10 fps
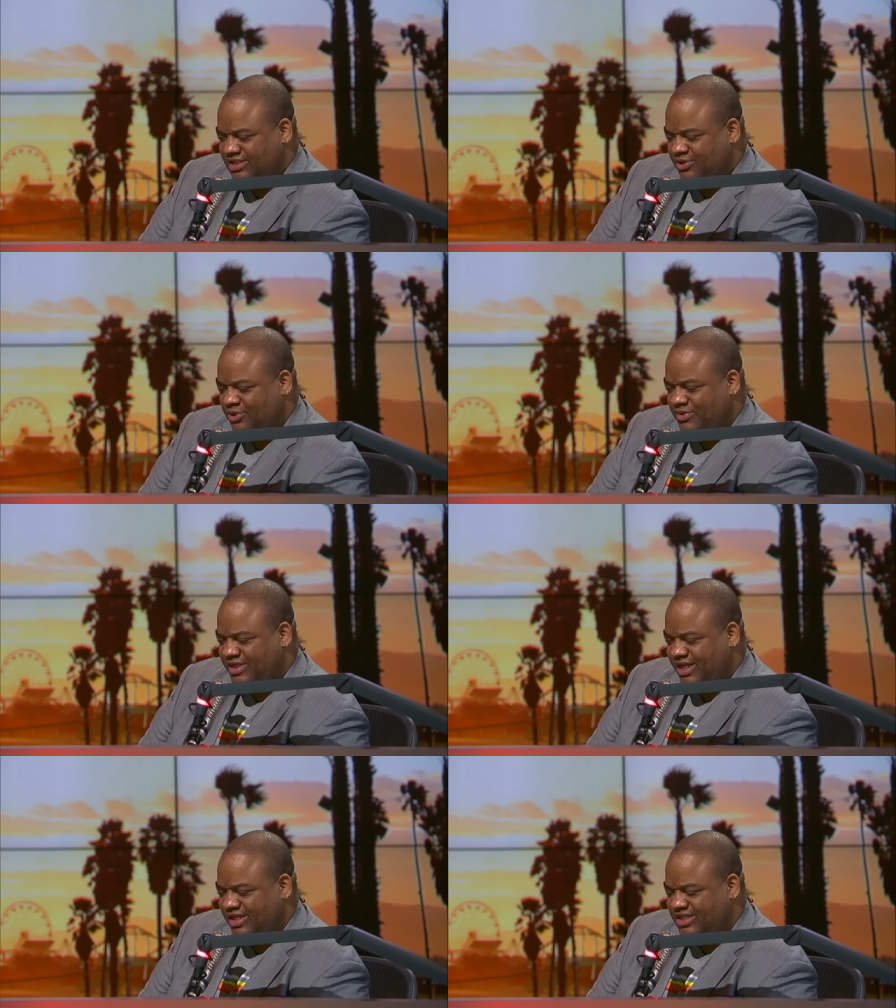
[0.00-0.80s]
Do you
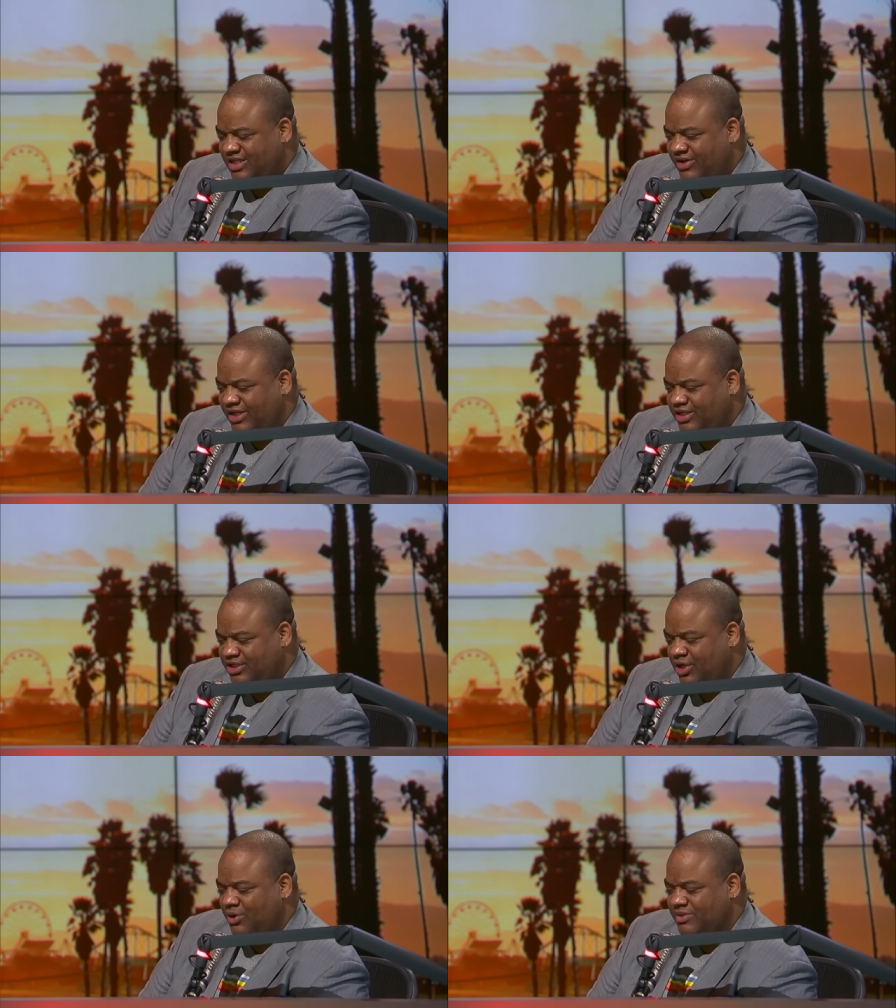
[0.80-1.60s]
think Jerry
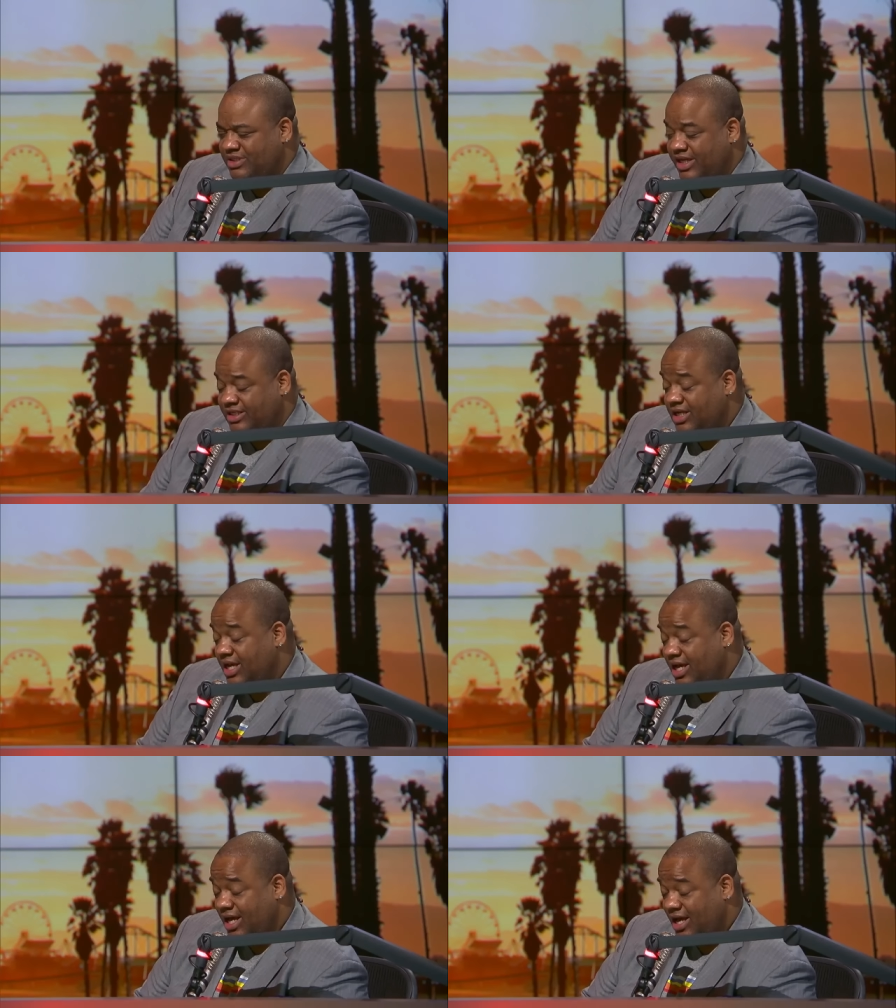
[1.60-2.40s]
Jones thinks,
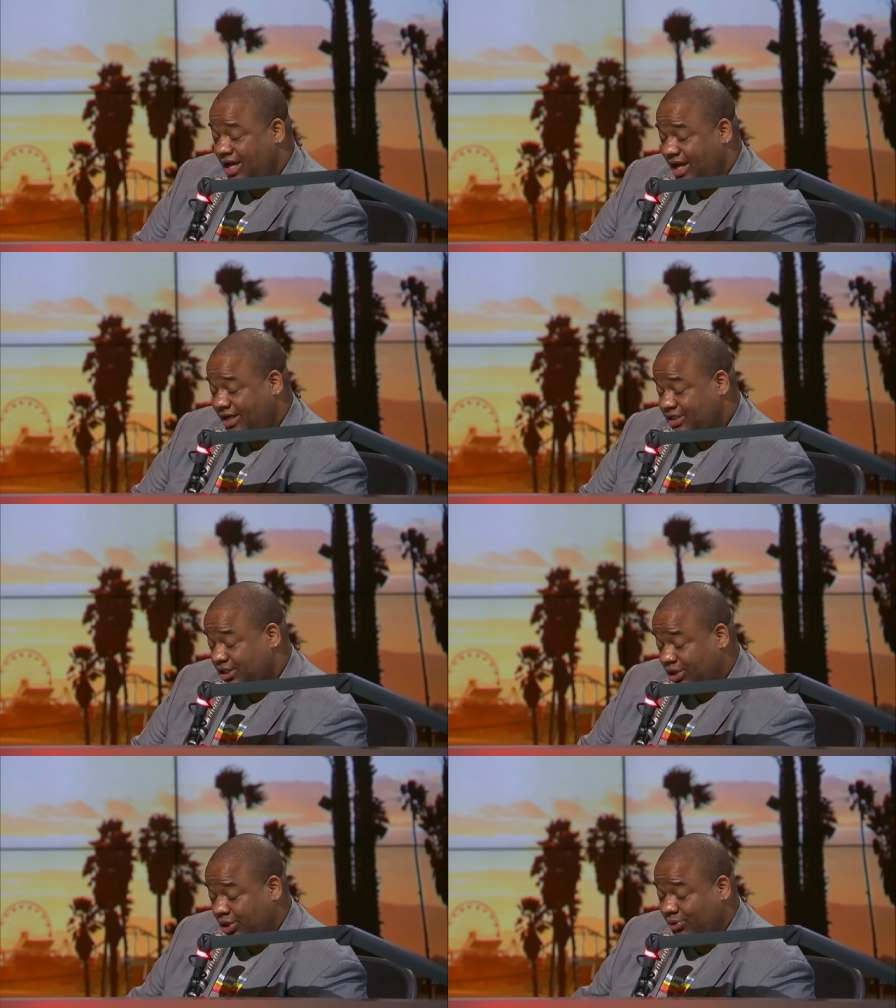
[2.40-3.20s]

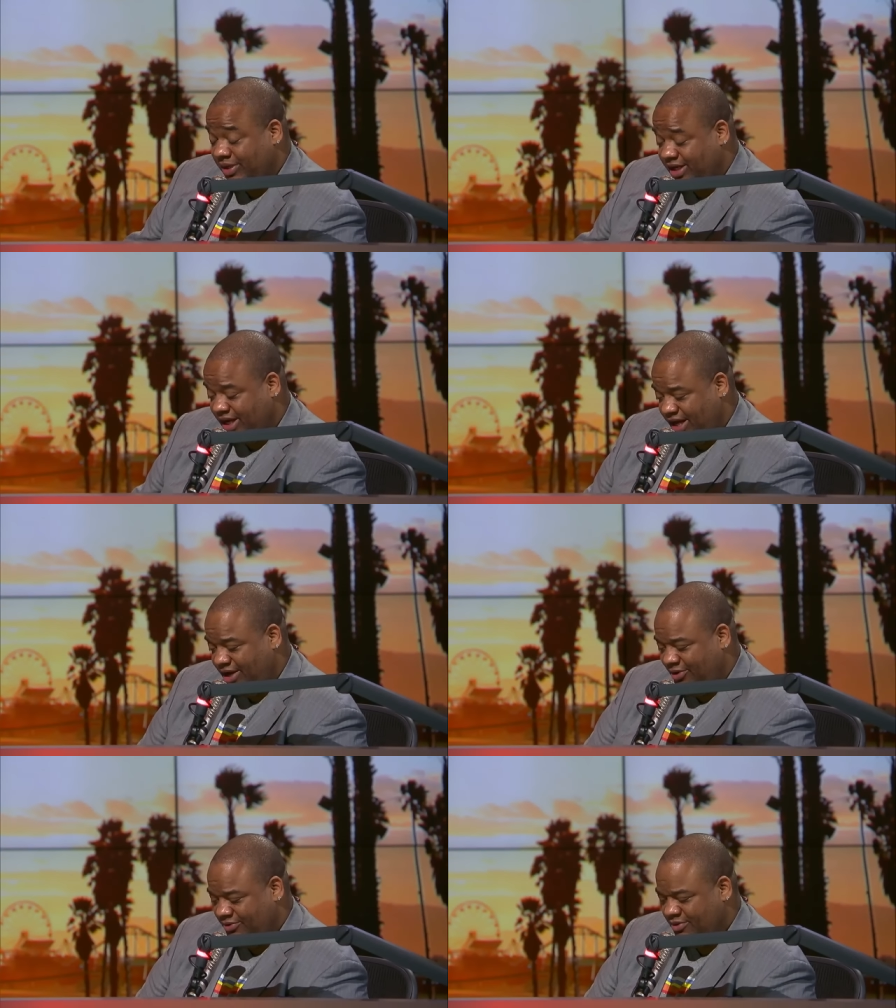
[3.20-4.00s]
excluding
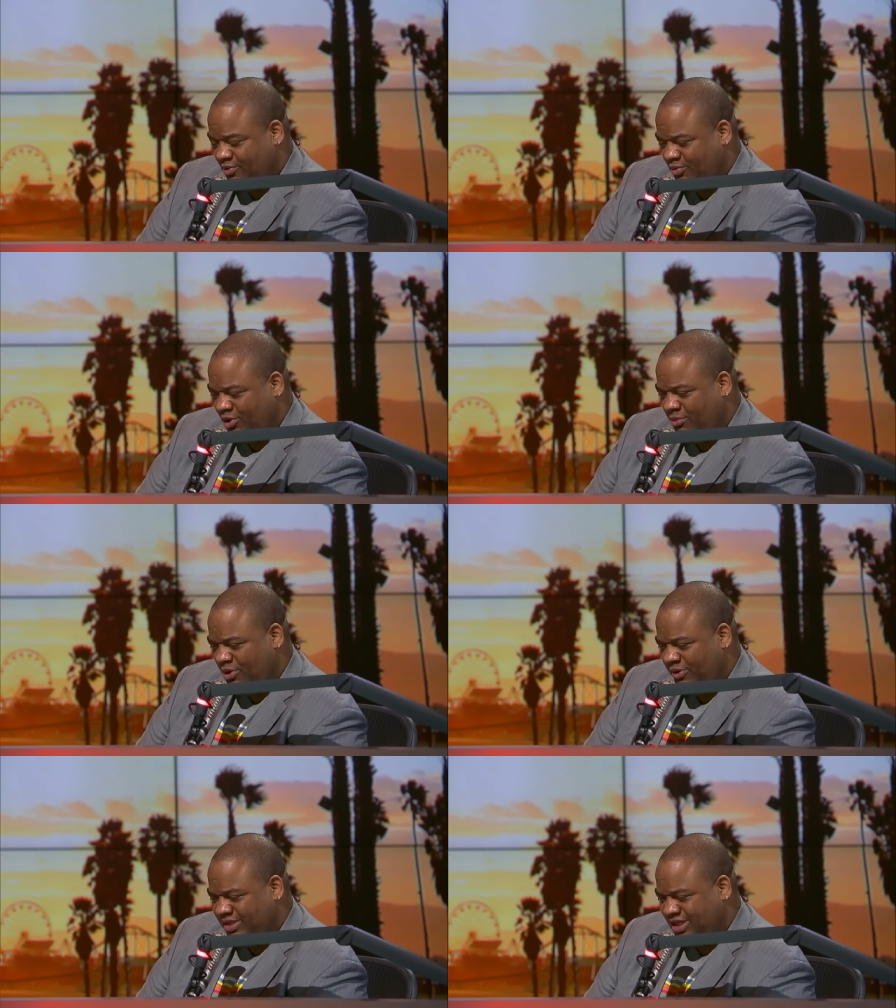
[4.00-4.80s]
health,
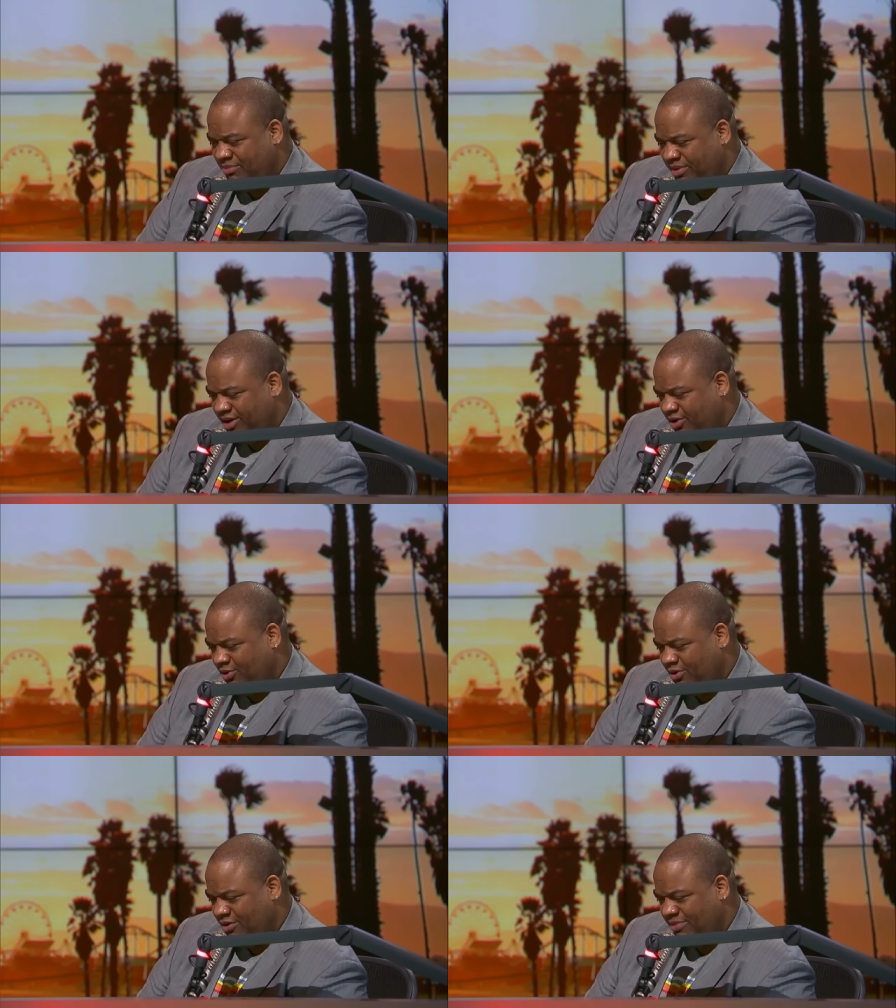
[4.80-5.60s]
Romo is a better
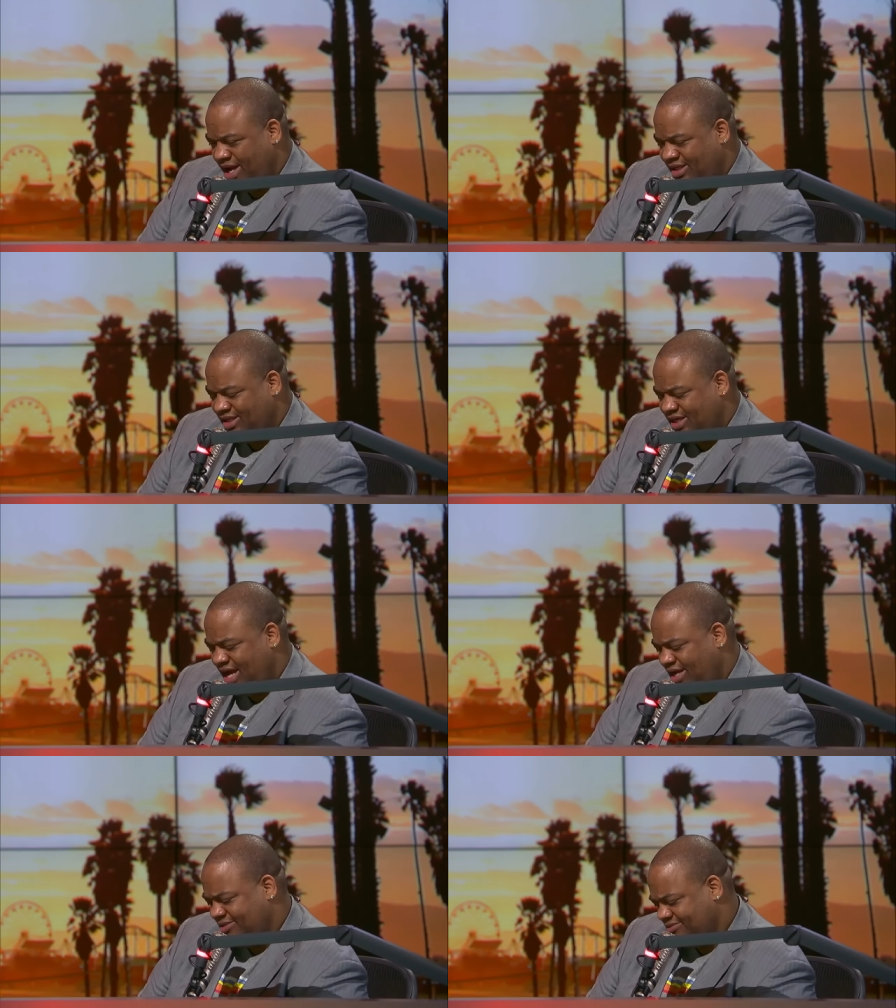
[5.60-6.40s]
quarterback than
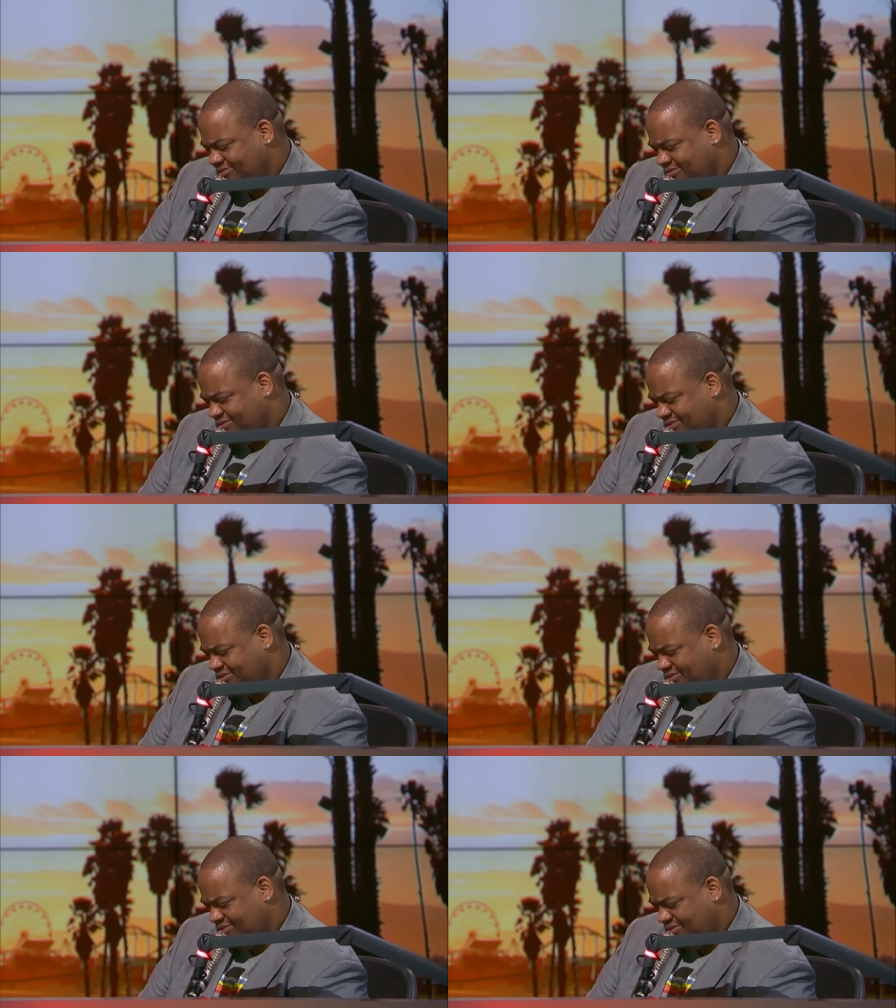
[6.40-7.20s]
Dak?
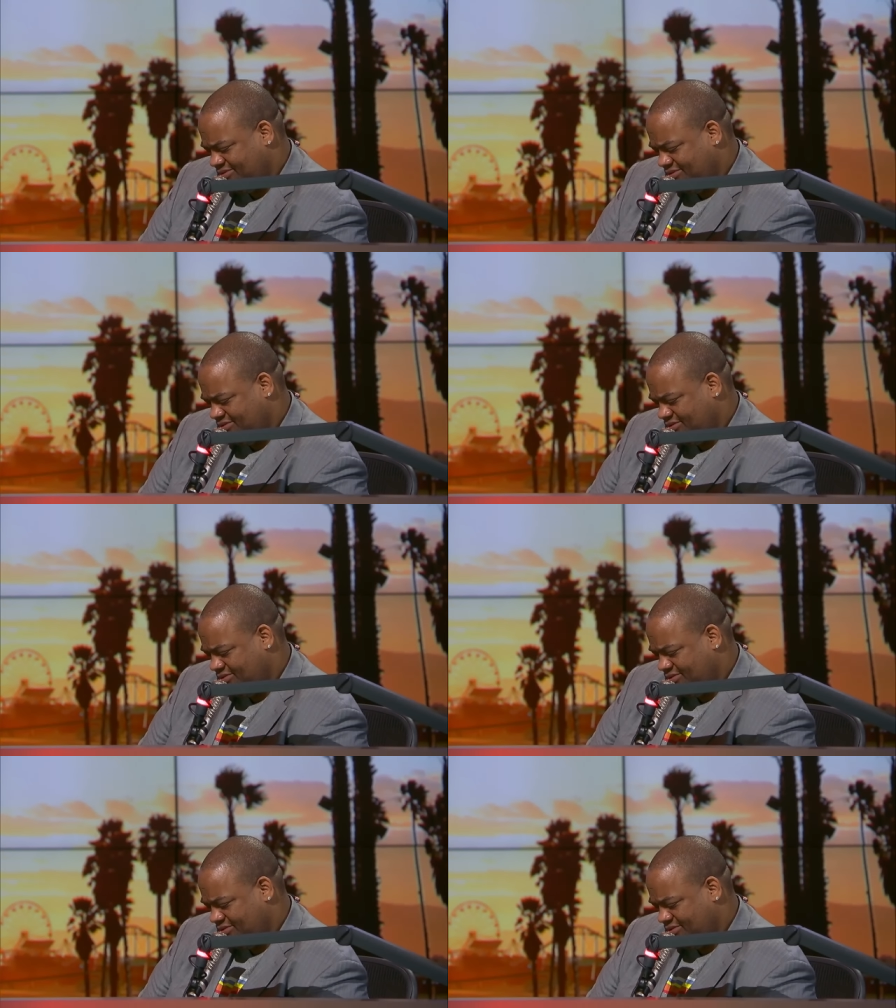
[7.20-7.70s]
Oh, I think